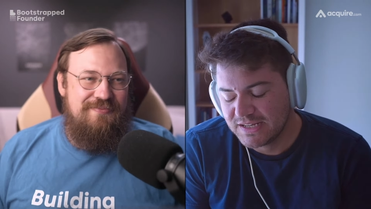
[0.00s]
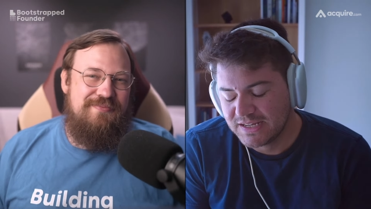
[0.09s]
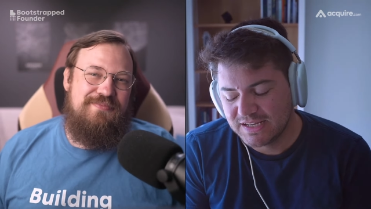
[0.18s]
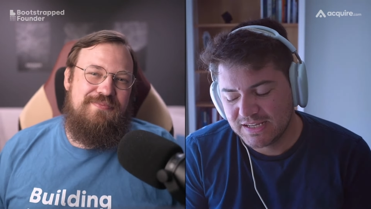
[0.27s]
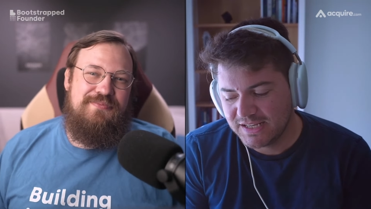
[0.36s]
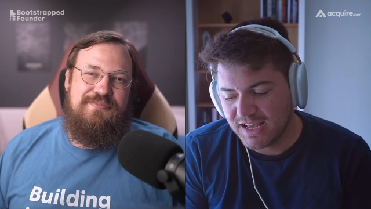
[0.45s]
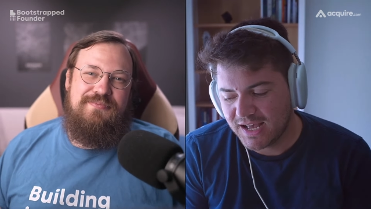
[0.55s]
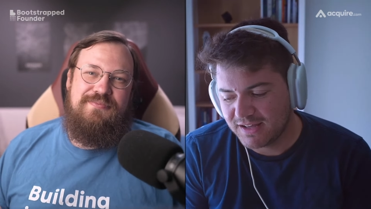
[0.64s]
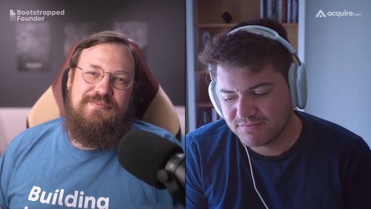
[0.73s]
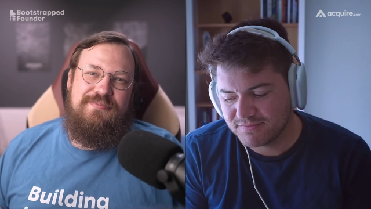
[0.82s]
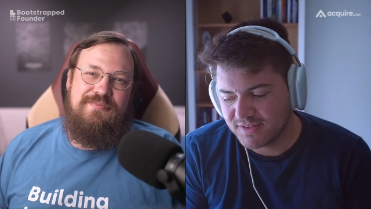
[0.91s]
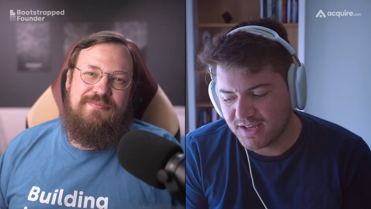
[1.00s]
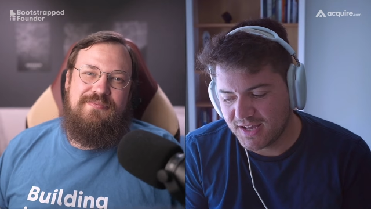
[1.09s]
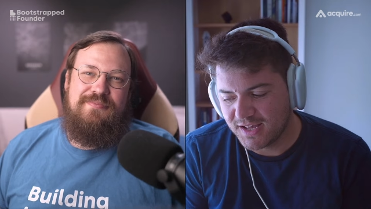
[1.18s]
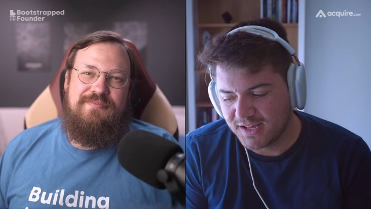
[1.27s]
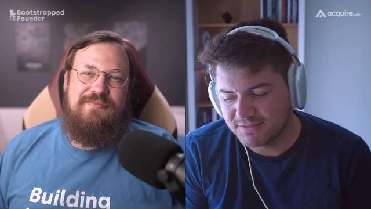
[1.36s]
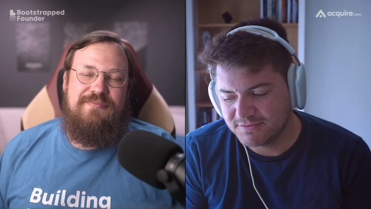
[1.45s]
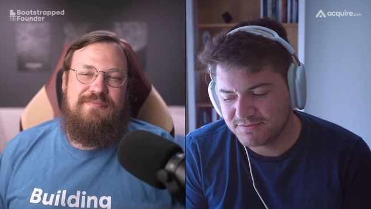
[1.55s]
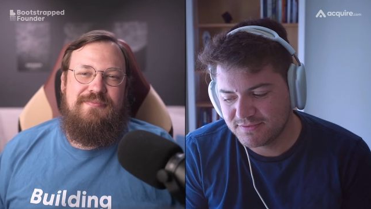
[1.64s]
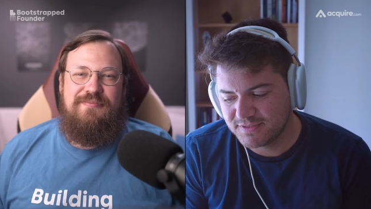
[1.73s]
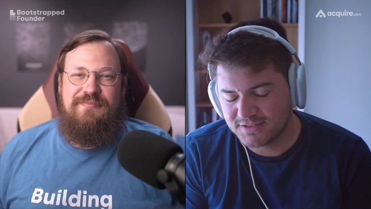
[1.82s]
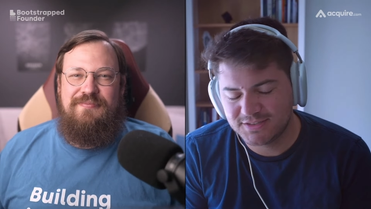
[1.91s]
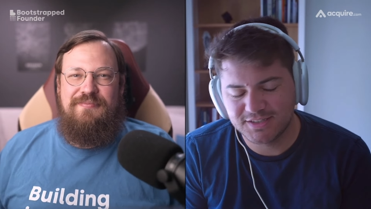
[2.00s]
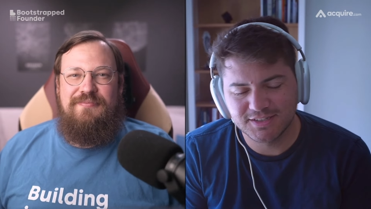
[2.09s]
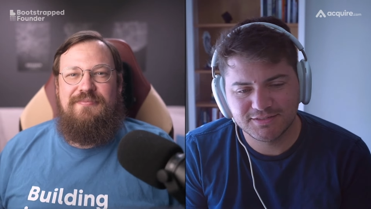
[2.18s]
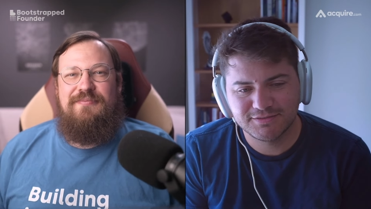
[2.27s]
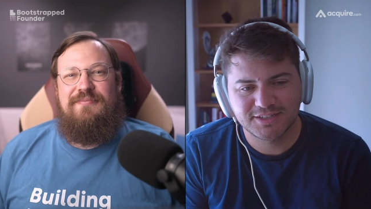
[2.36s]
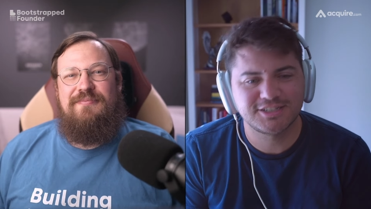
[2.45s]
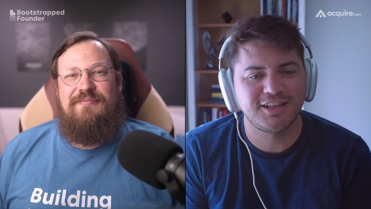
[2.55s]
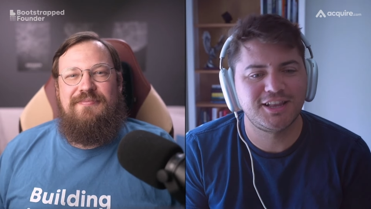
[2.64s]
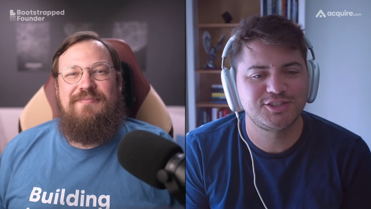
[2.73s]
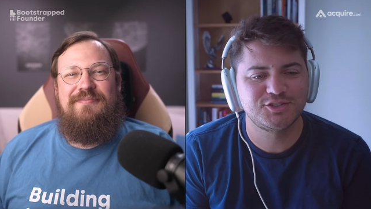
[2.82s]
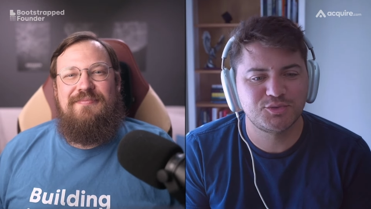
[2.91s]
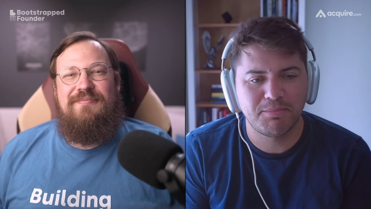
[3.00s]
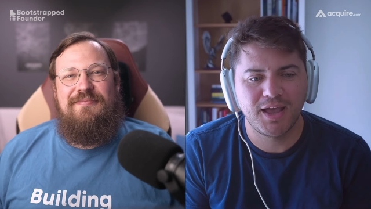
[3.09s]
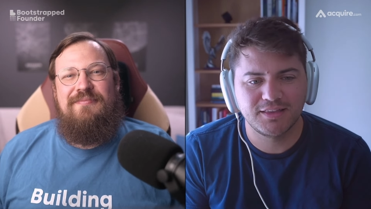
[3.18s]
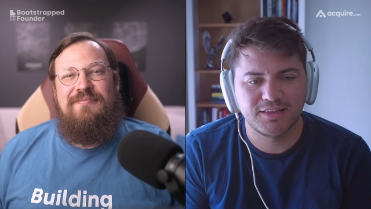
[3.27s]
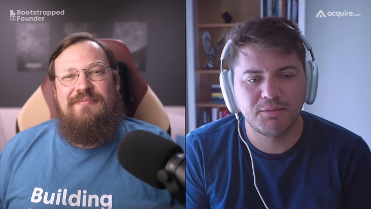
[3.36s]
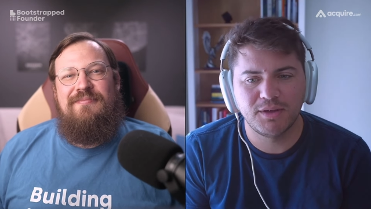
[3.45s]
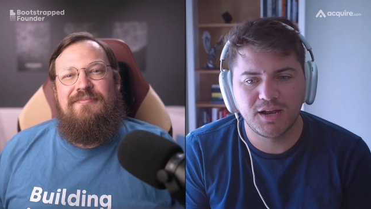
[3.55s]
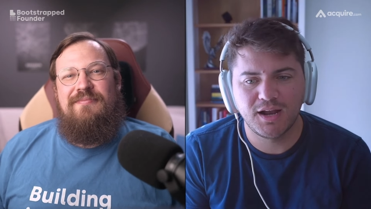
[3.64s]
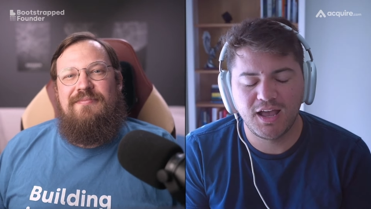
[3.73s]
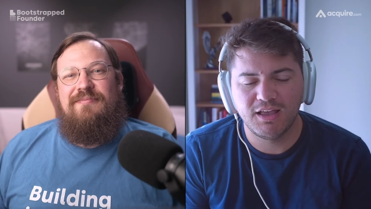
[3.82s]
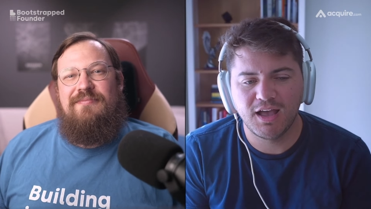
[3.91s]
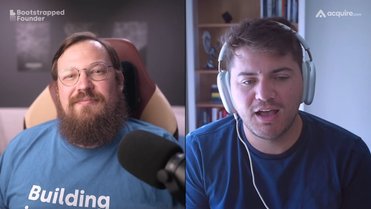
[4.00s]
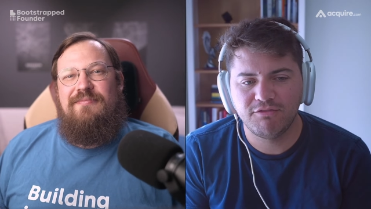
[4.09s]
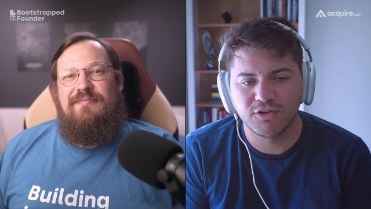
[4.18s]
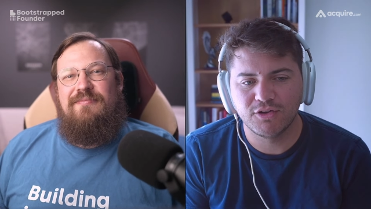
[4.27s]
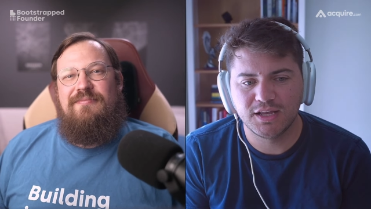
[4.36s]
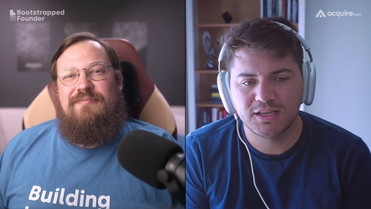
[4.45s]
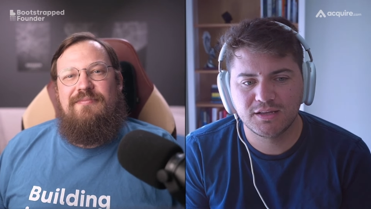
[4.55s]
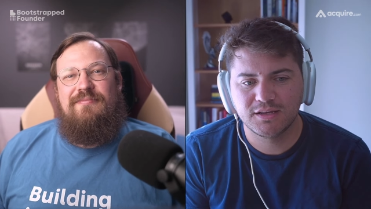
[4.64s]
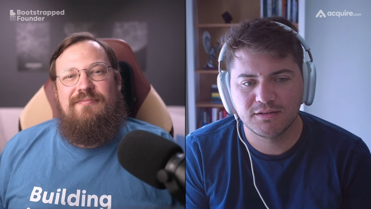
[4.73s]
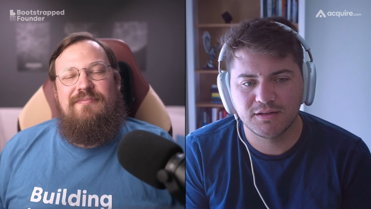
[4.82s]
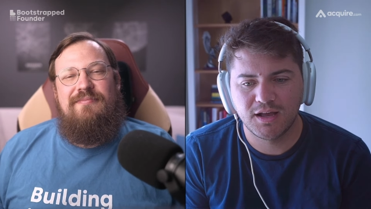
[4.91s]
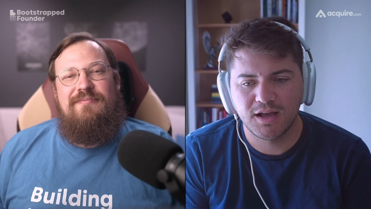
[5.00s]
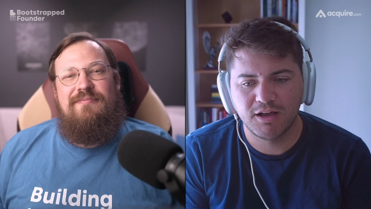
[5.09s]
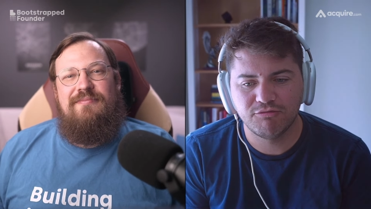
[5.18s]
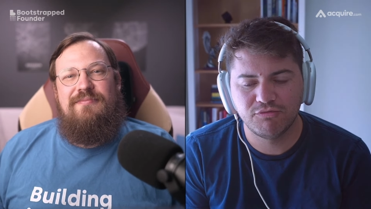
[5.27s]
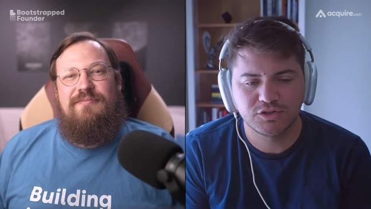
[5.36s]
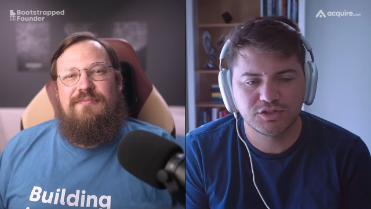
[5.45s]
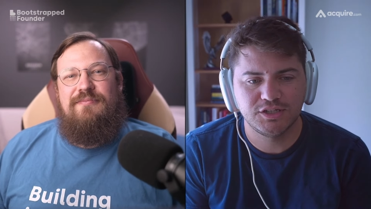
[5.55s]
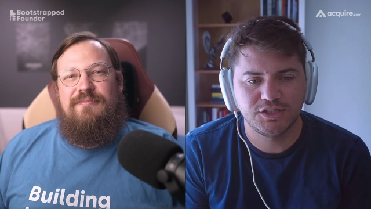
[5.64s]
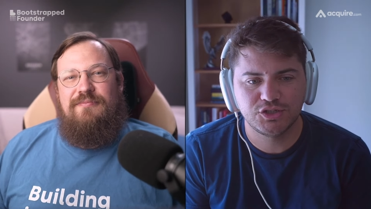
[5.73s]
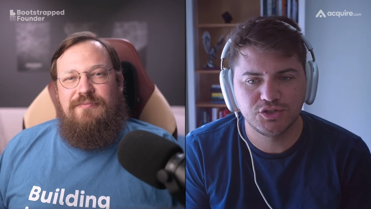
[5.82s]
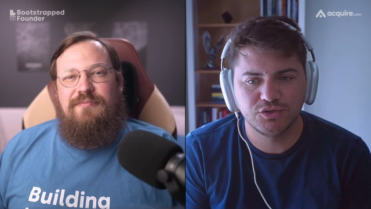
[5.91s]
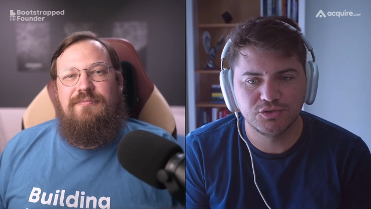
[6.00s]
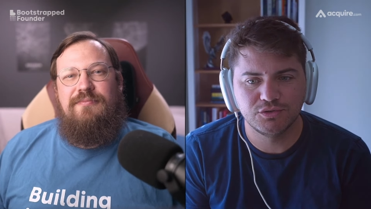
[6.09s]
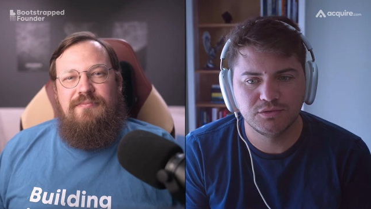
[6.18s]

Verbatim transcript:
Speaker 1: yeah. Uh, the, there's a lot to unpack there, but I, I feel like uh, folks need to